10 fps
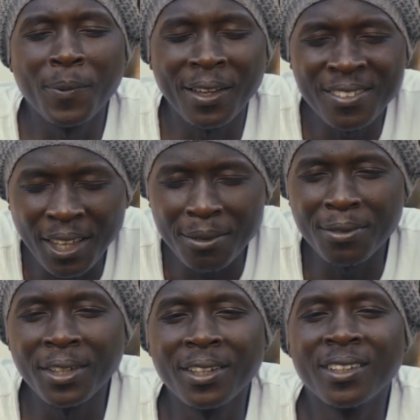
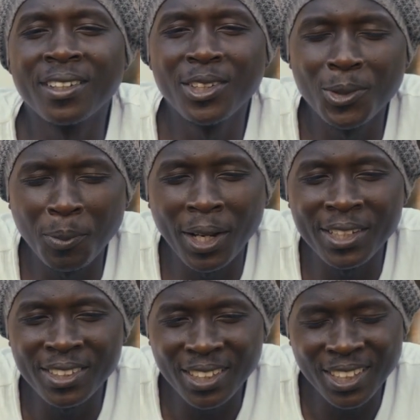saving
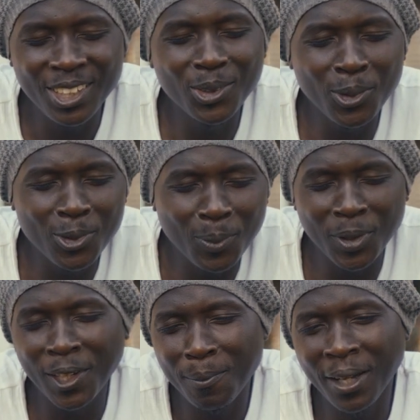humanity, he also
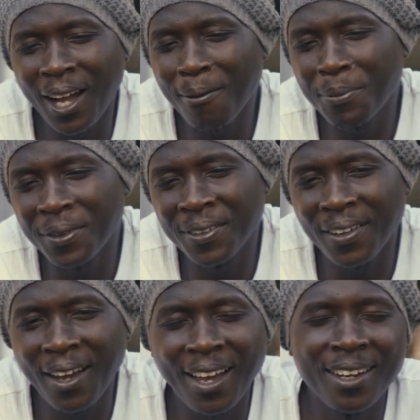became a
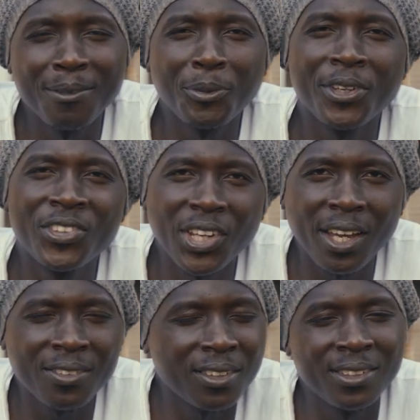carpenter, and he made
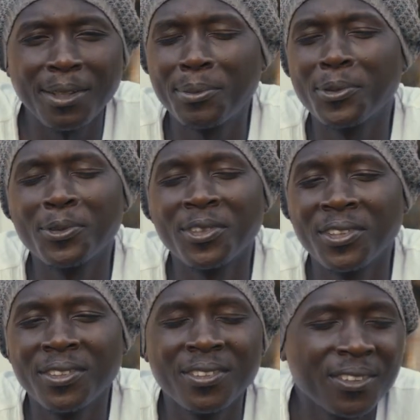chairs and tables
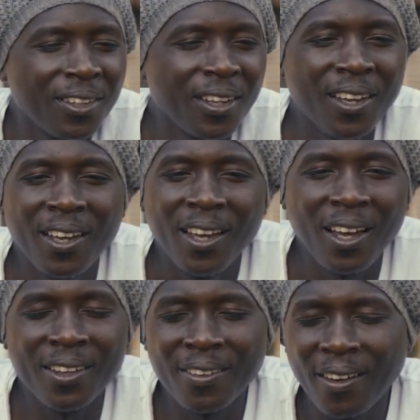
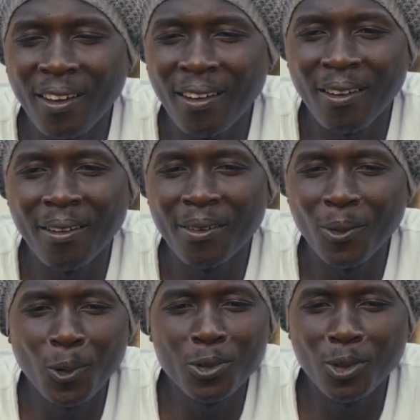and
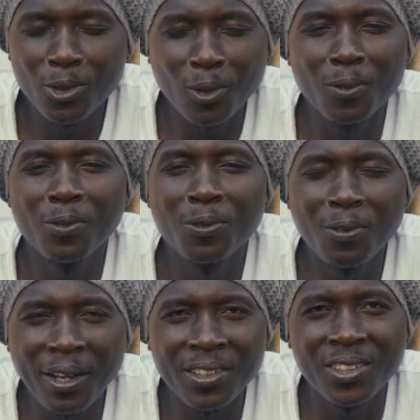all sorts of
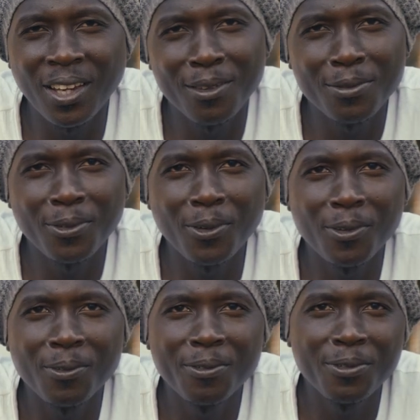furniture for
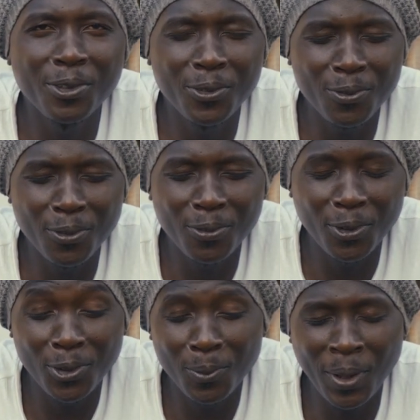
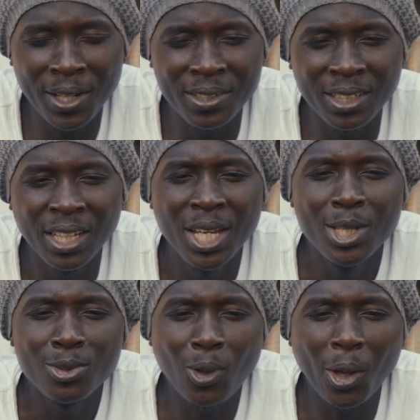humanity.
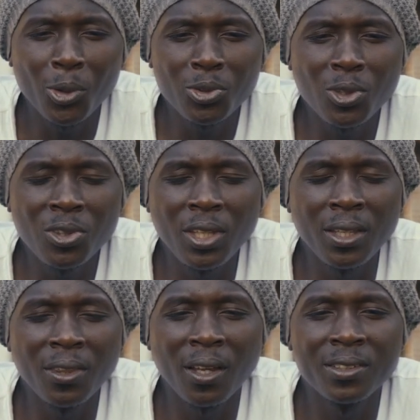So I also
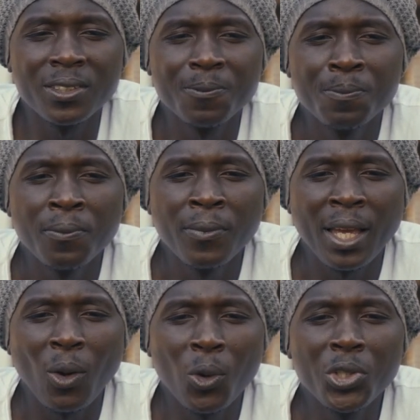think that
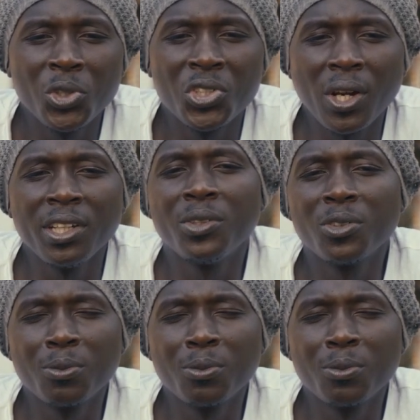on your journey to